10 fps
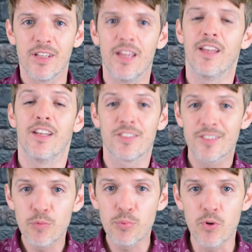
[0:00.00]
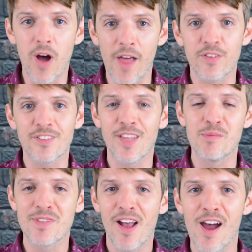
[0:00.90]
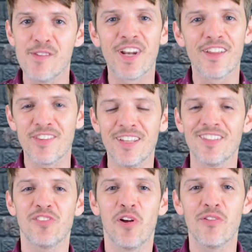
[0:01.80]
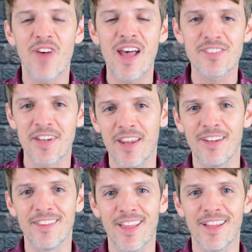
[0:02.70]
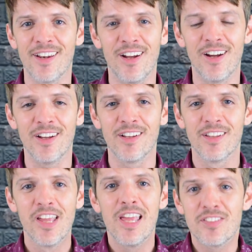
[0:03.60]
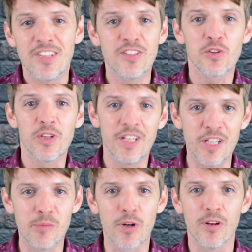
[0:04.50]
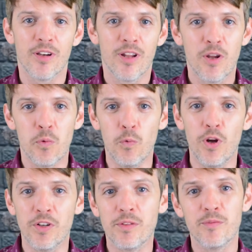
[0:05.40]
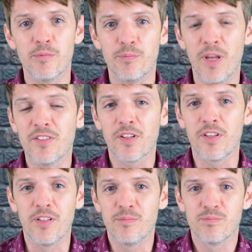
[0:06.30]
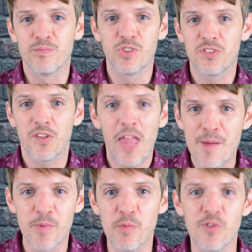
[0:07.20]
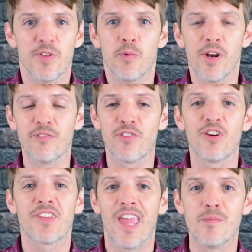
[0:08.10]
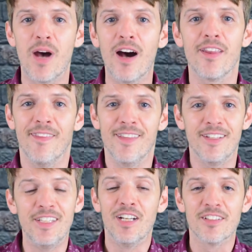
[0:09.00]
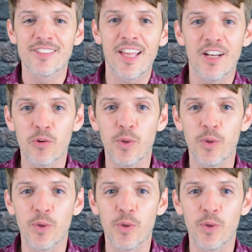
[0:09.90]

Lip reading: and it's simple at the same time. And I think it's so fascinating that Siskel and Ebert would basically slam the movie when it first came out, and then years later